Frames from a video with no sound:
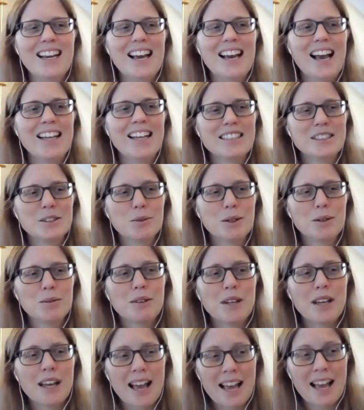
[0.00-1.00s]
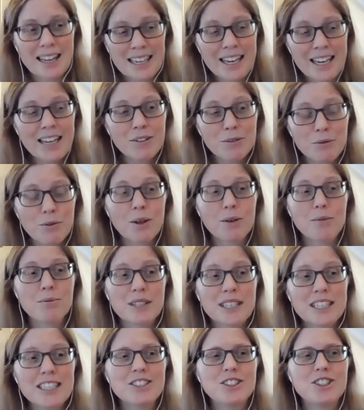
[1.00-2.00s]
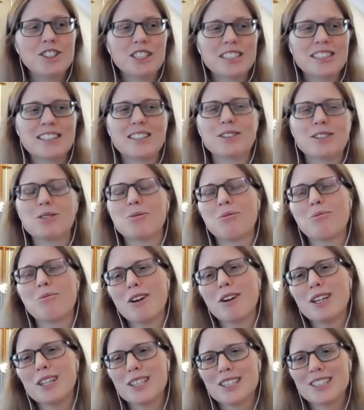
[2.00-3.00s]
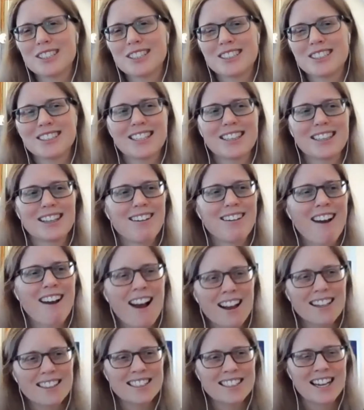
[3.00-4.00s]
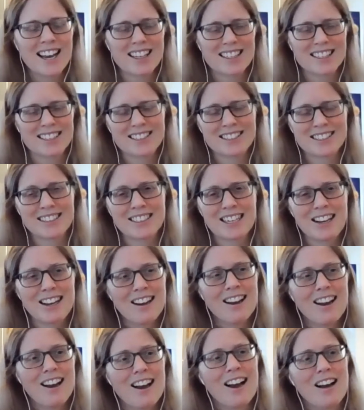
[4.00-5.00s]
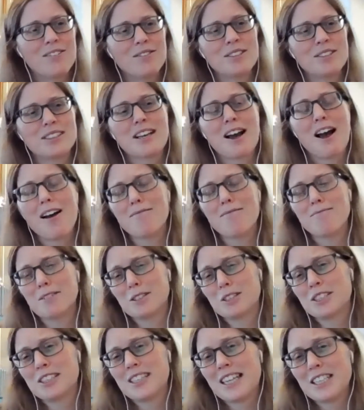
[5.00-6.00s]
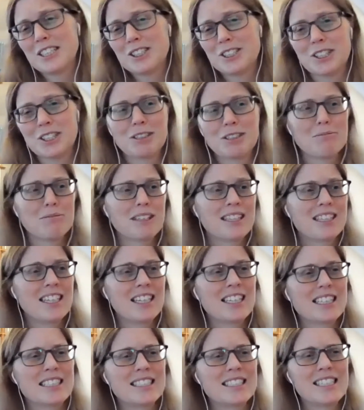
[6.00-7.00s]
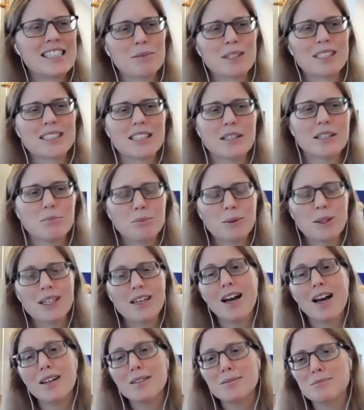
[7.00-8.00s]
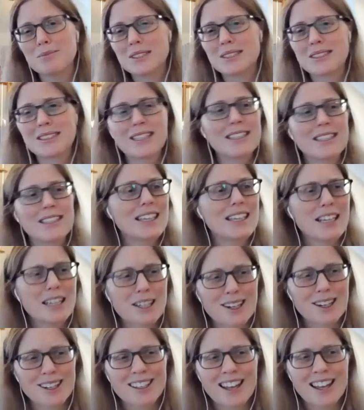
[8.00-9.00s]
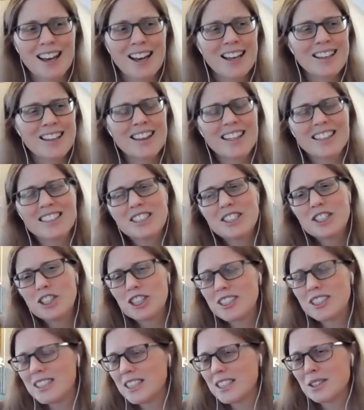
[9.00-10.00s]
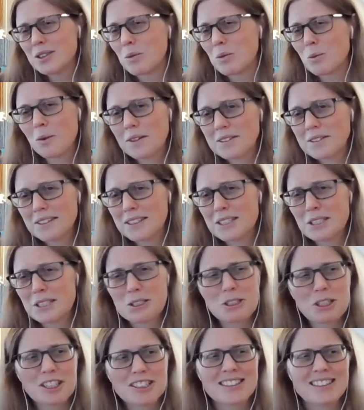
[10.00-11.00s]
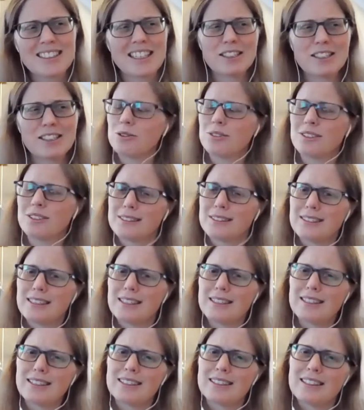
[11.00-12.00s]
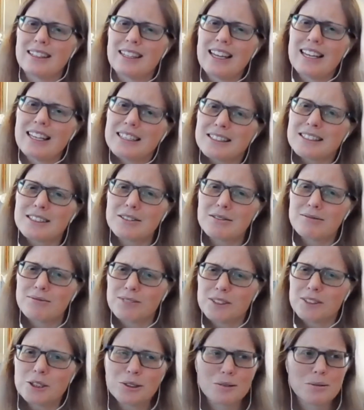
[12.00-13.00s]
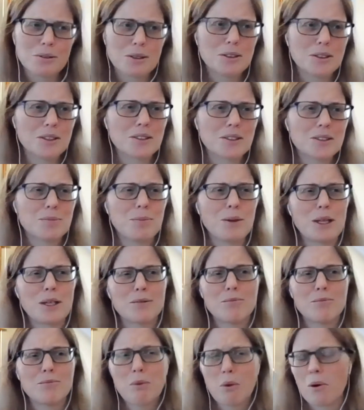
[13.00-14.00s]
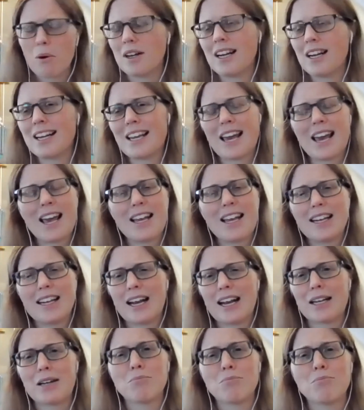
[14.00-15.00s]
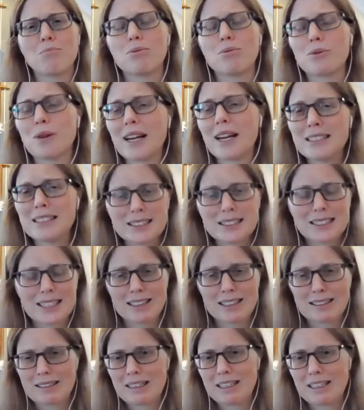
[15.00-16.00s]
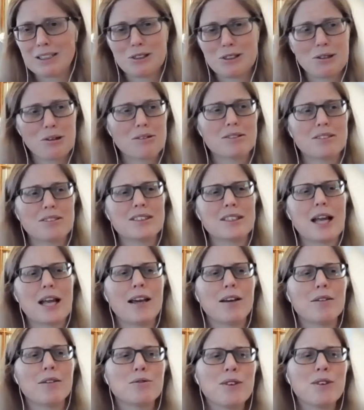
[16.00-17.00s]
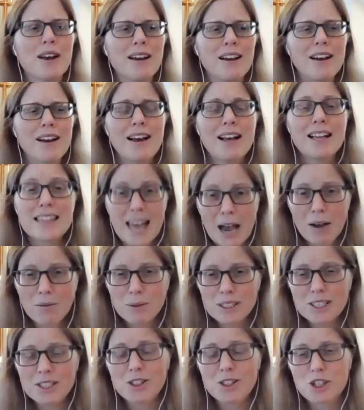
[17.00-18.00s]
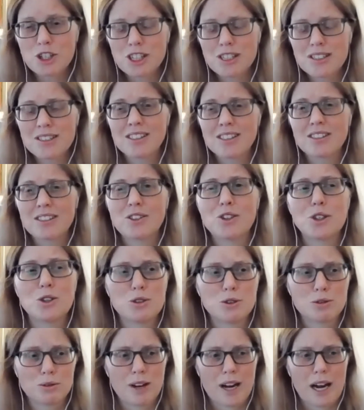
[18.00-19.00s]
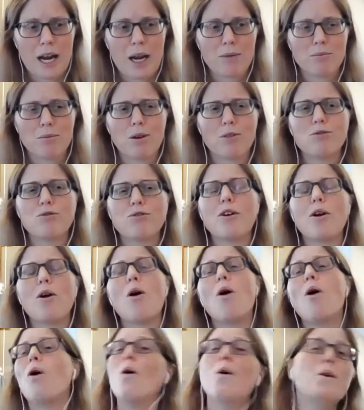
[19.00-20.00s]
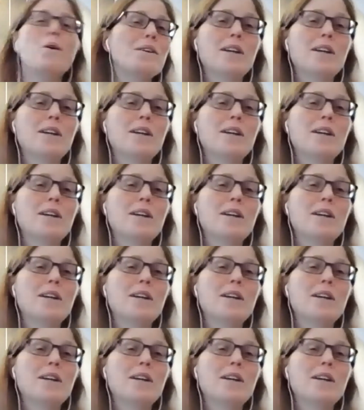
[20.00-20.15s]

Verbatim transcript: And as we and if we read Jesus' words in the context of his conversation with Nicodemus, it becomes clear that Jesus wasn't just interested in individuals being born again and embracing eternal life, that was Jesus' dream for whole